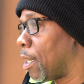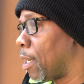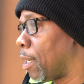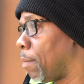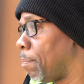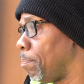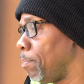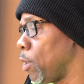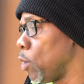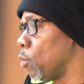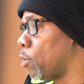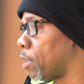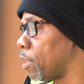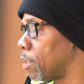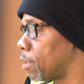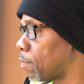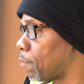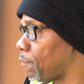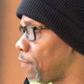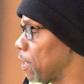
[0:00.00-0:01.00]

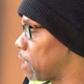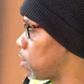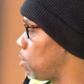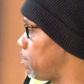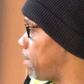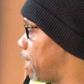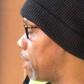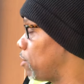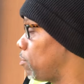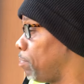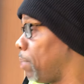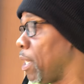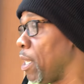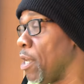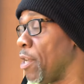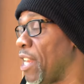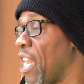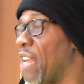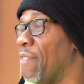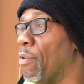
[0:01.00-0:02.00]
mucus, fecal matter,
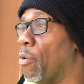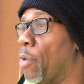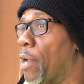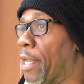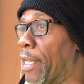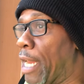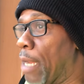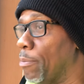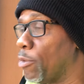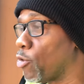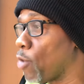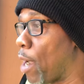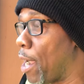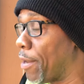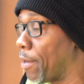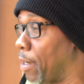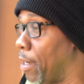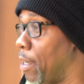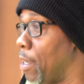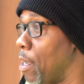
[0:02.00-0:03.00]
blood everywhere. And I'm trying
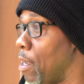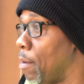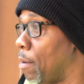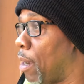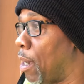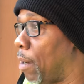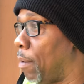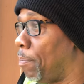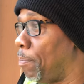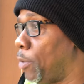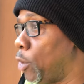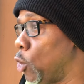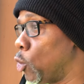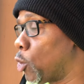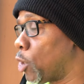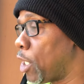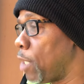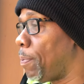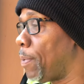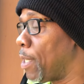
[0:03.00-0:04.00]
to do
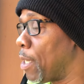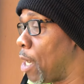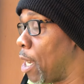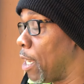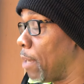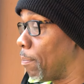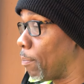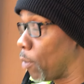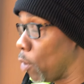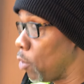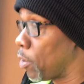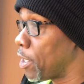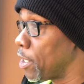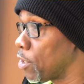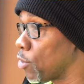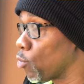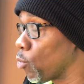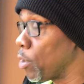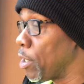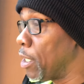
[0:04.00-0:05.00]
CPR and broke
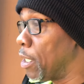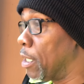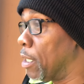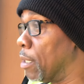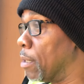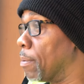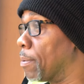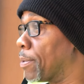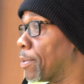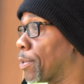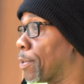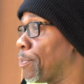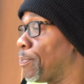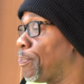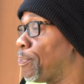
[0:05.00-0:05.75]
his ribs.